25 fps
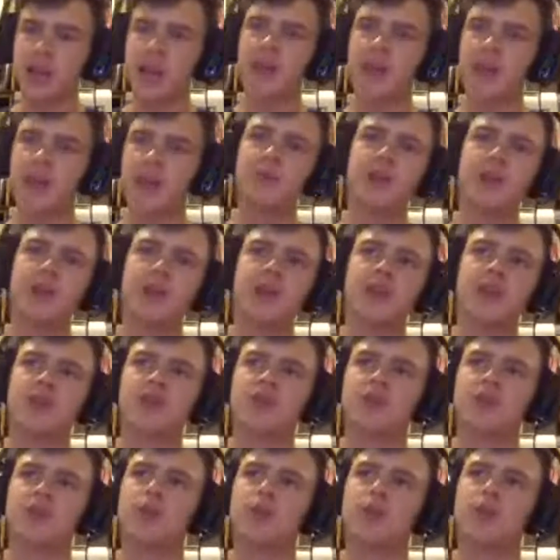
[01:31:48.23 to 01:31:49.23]
But it gave
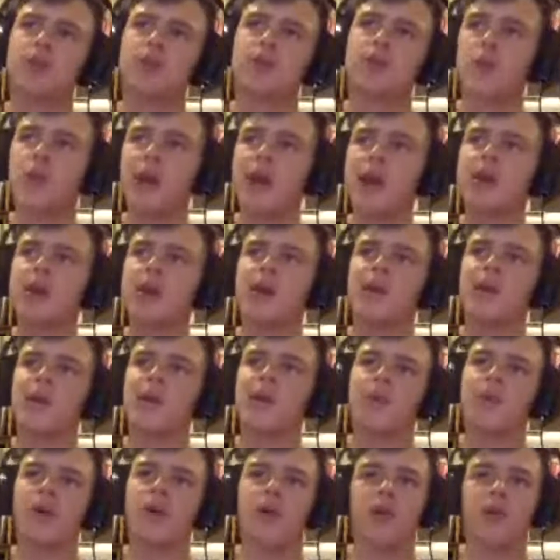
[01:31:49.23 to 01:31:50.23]
me this sort of
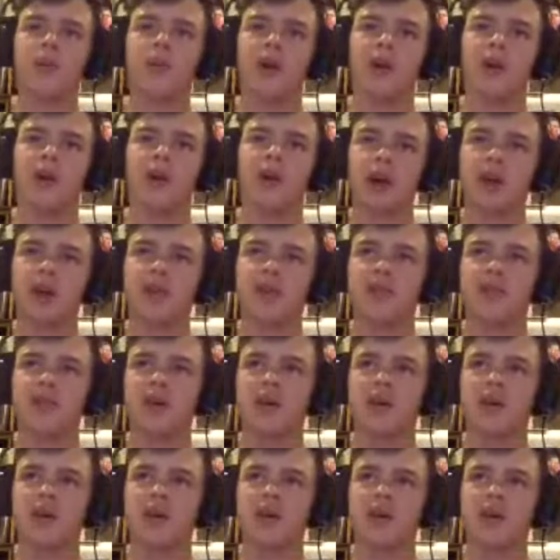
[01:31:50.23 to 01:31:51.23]
wake-up call in my
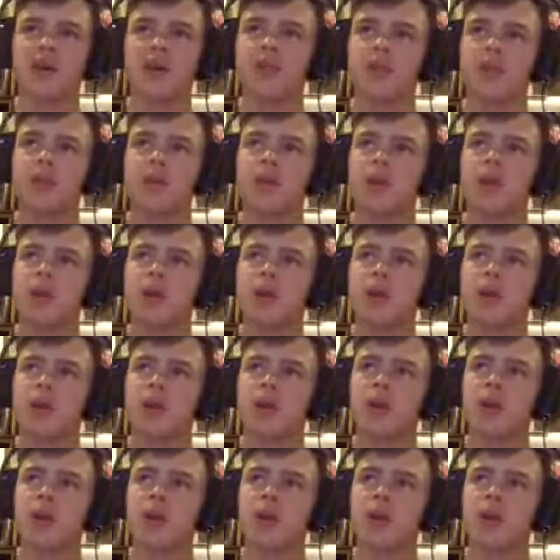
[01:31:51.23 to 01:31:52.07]
life of